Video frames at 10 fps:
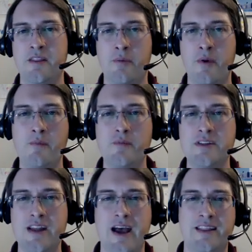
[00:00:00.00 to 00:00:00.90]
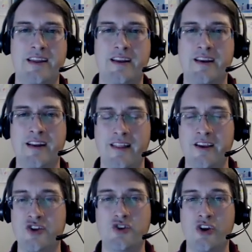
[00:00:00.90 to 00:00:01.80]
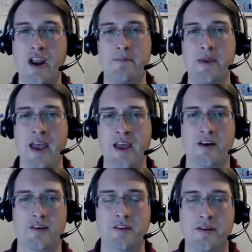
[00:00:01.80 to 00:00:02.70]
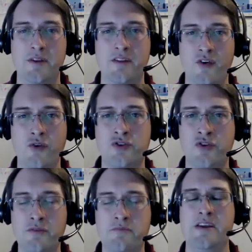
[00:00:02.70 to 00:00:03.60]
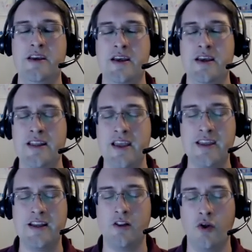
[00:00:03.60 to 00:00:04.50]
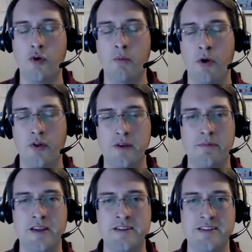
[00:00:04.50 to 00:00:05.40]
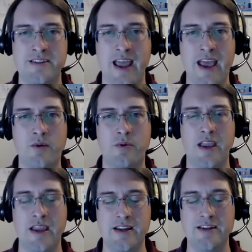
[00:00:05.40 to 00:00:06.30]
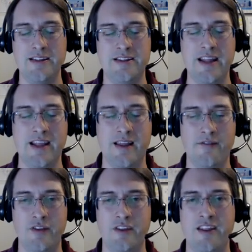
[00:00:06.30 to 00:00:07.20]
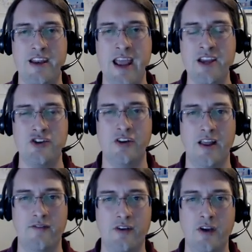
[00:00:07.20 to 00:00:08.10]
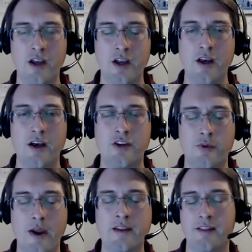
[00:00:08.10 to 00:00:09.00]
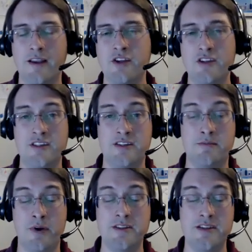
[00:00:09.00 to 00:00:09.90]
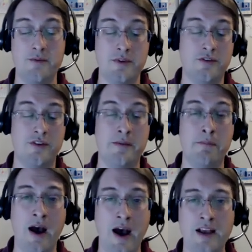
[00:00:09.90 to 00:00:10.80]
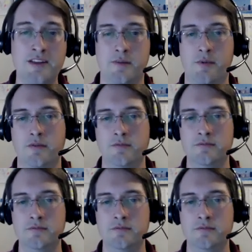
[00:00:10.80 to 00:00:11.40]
The problem was not that an election could not be held. I mean, the votes could be taken at local polling places and aggregated to the state level and then the national level. A direct election as president was certainly possible.